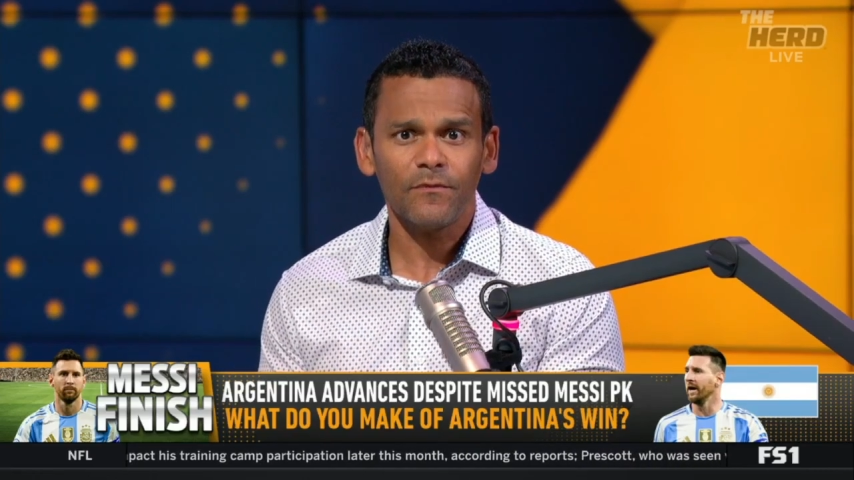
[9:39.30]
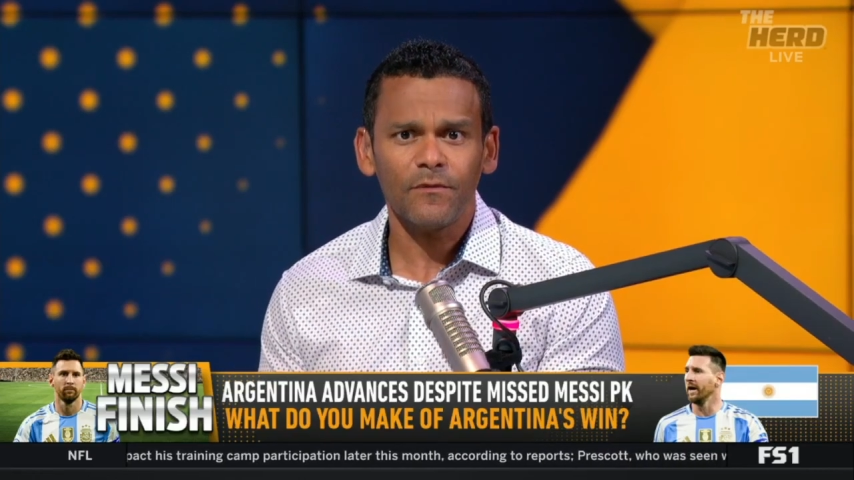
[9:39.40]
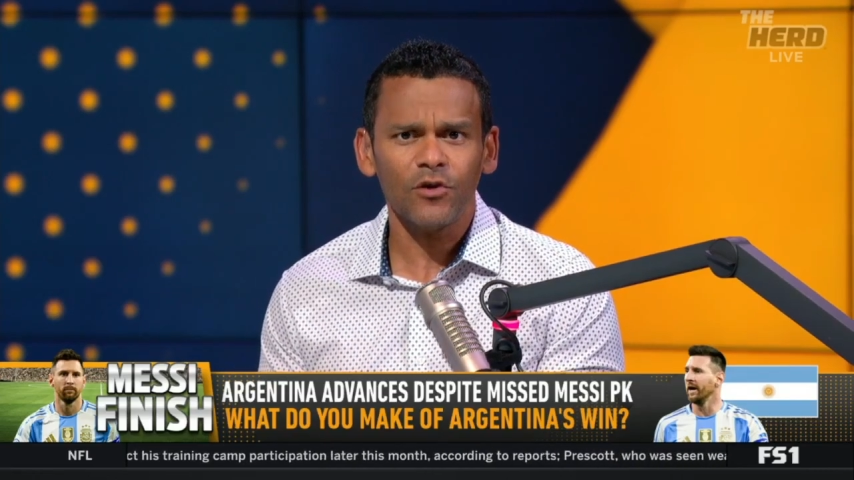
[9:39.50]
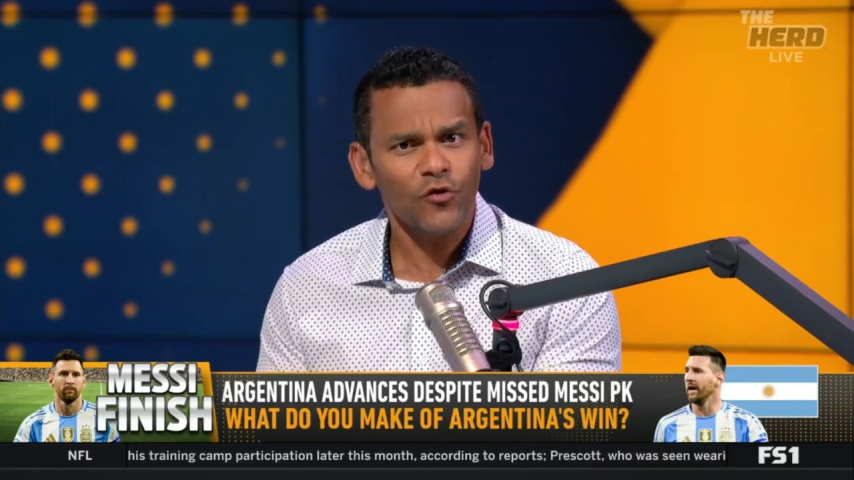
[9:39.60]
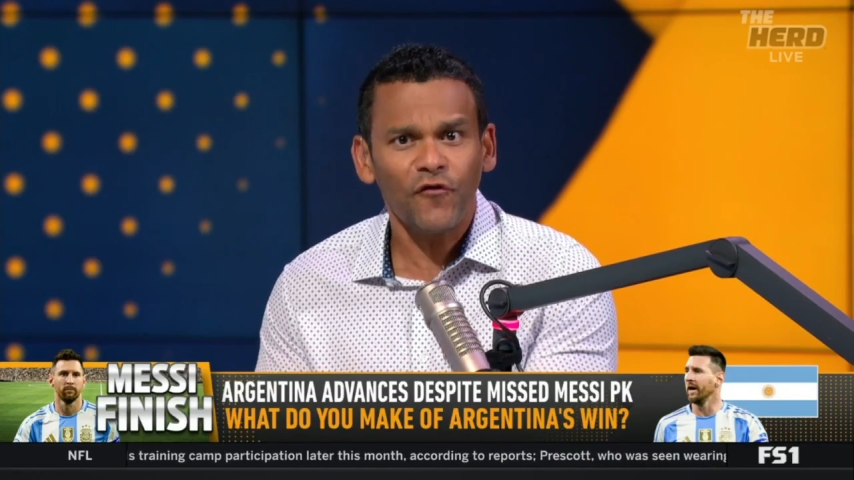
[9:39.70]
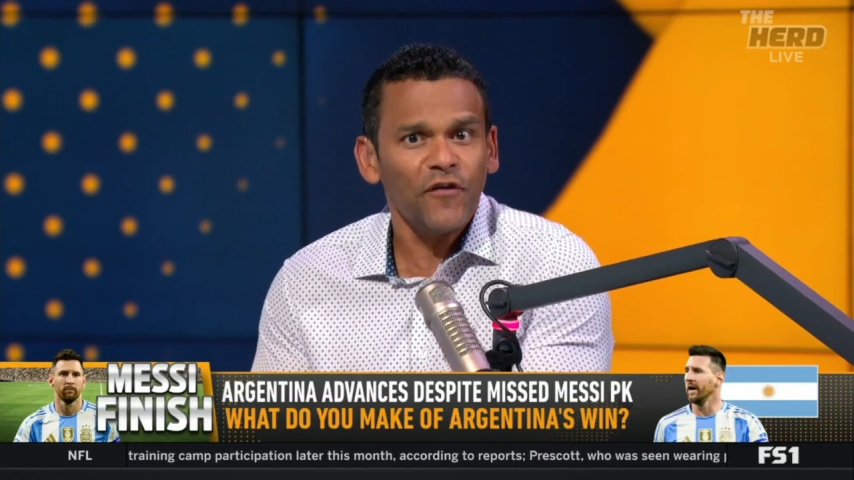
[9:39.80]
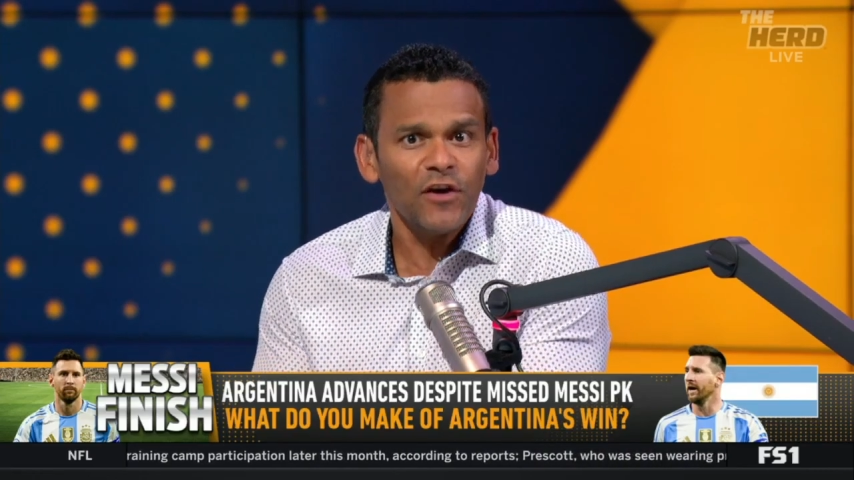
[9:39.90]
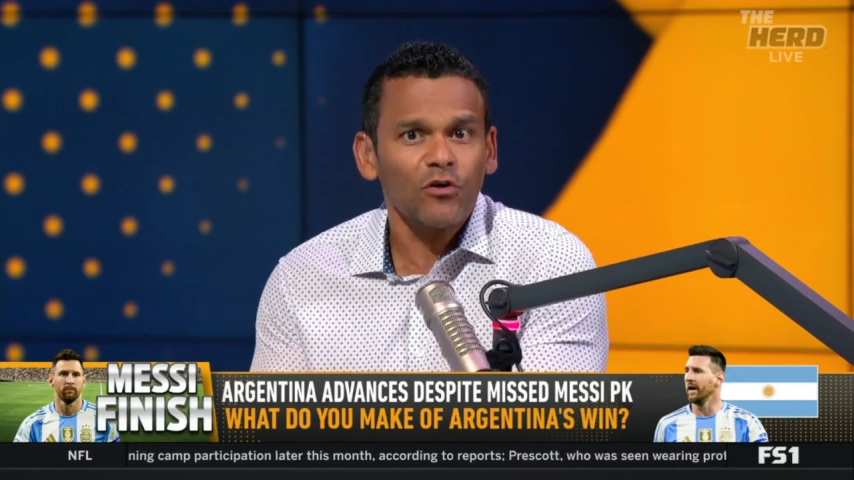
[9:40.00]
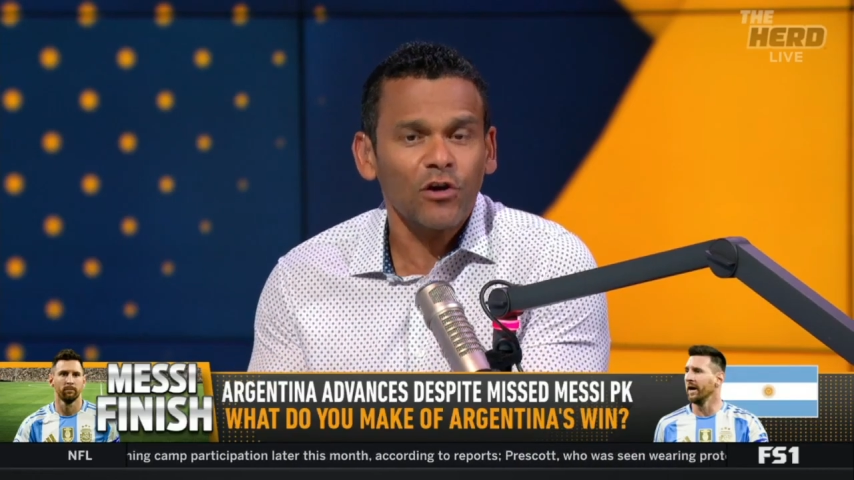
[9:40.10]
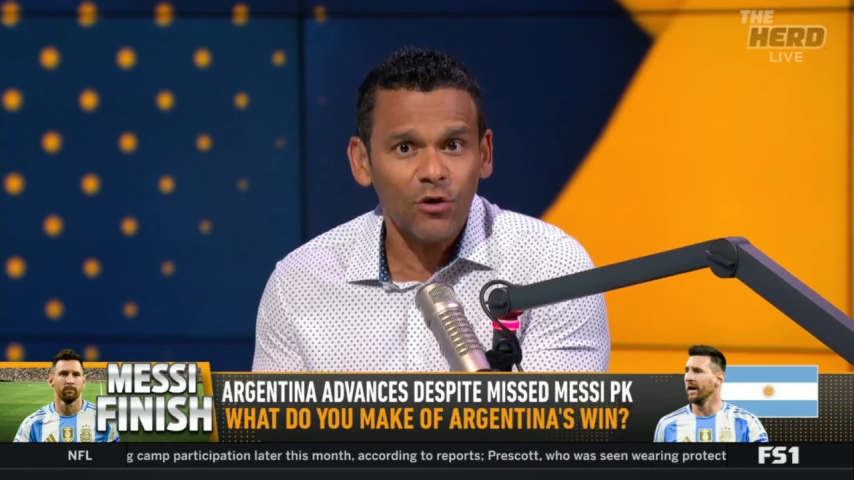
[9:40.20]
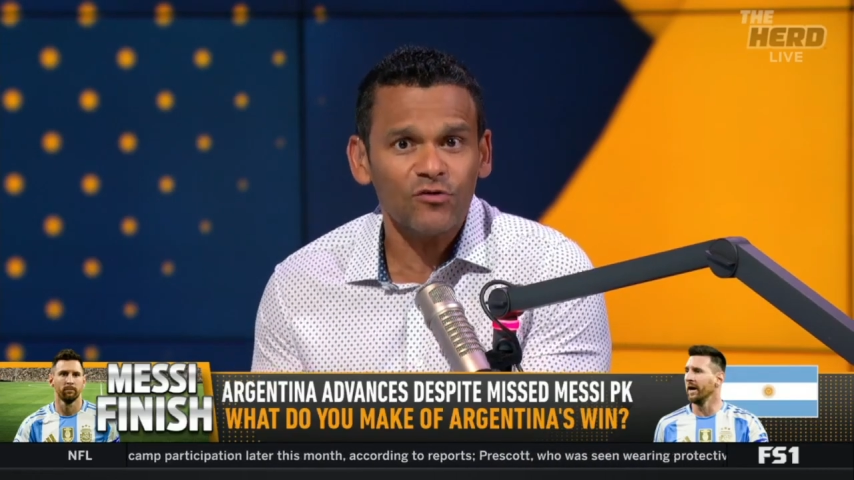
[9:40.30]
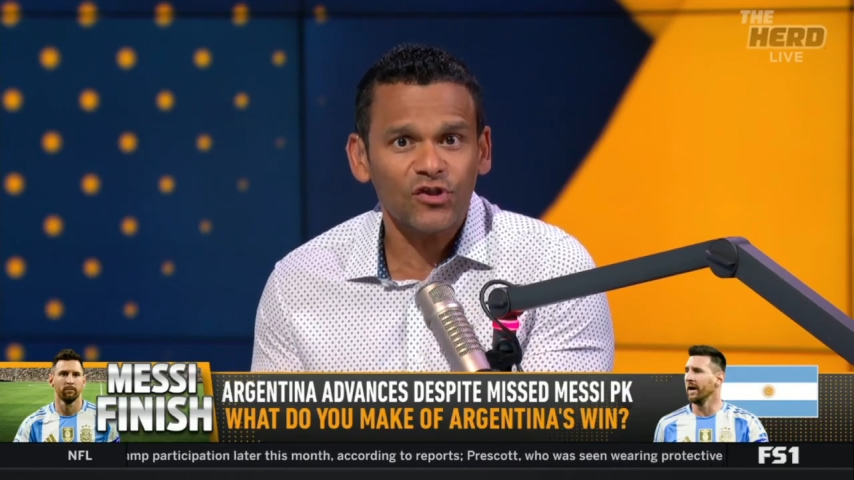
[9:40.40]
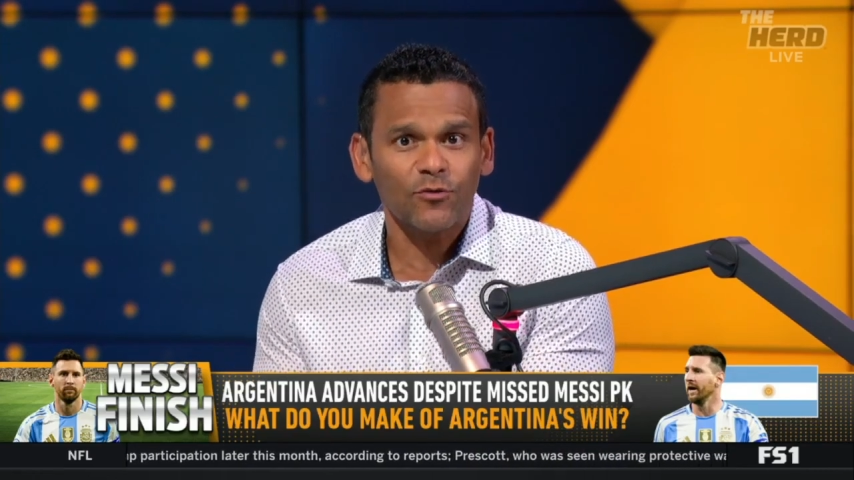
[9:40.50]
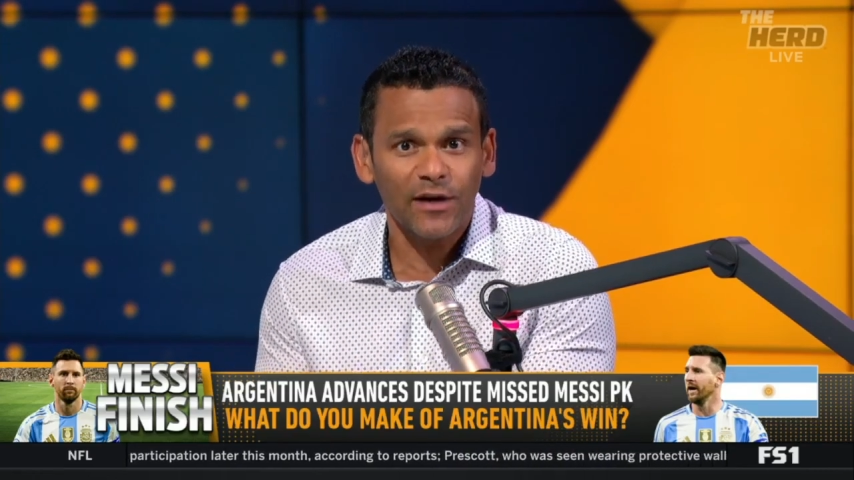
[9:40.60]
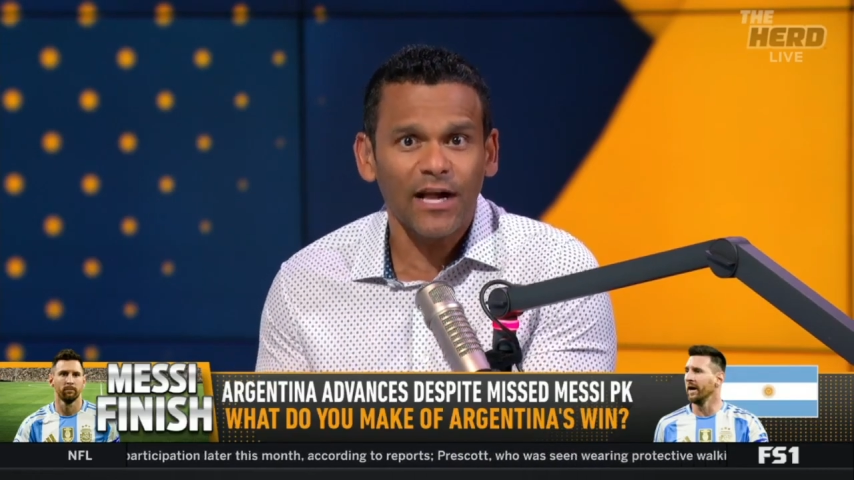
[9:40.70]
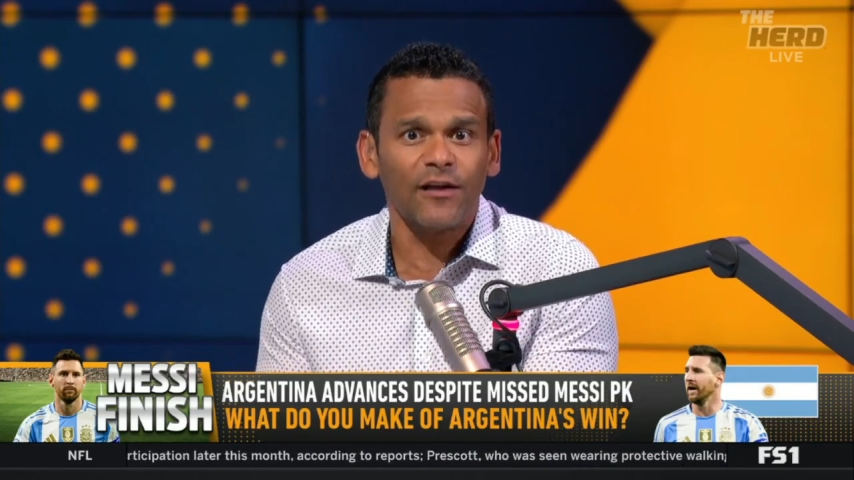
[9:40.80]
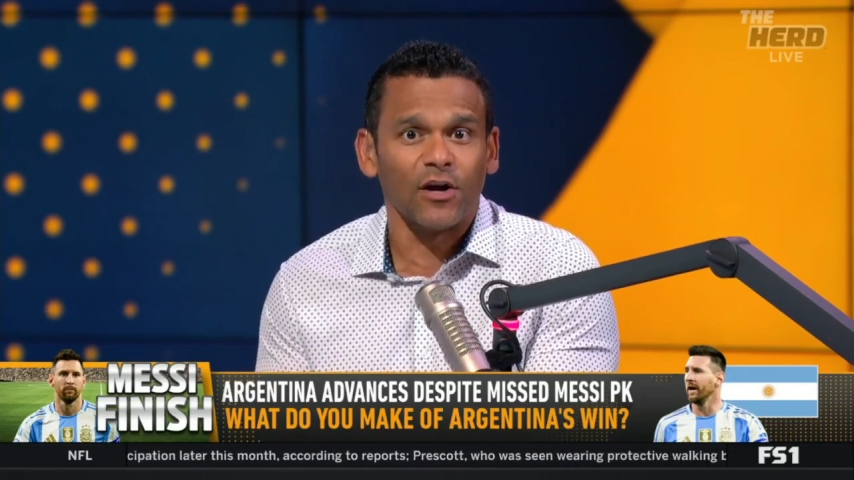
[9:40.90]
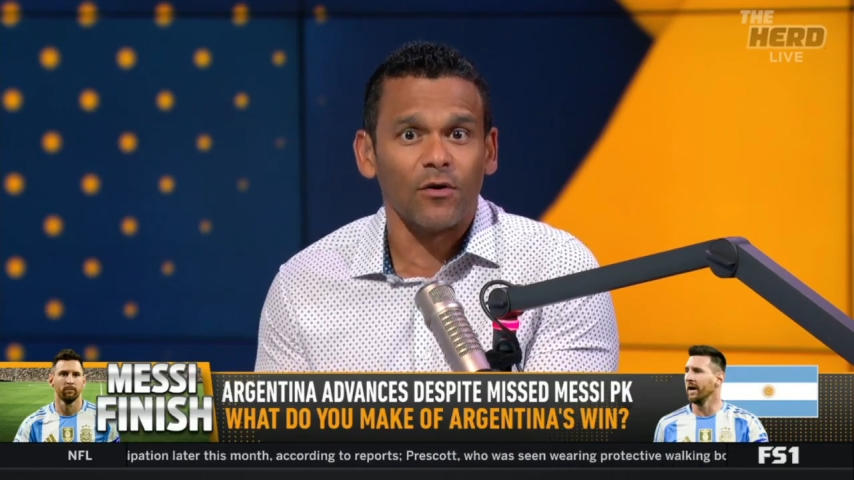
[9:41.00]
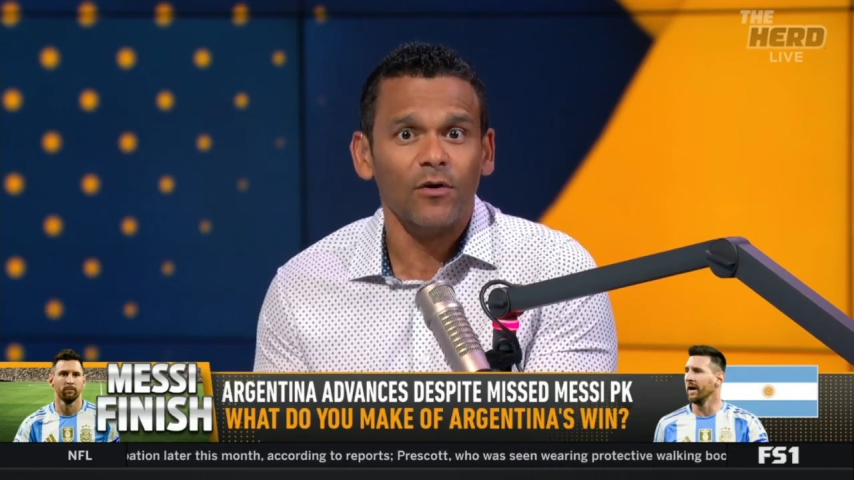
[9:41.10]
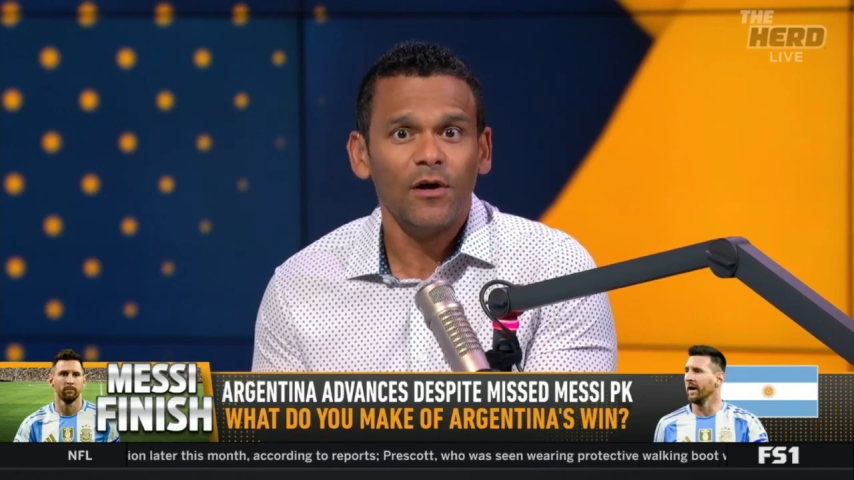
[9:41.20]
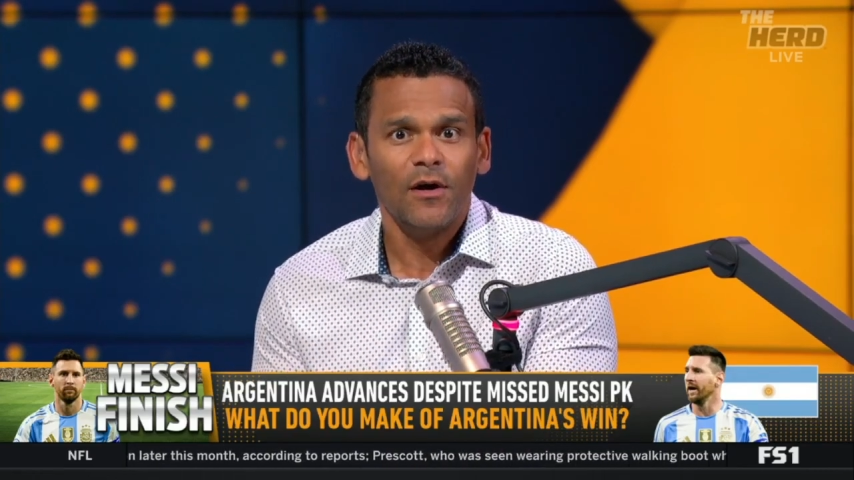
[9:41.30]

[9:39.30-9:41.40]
You feel close to Ronaldo.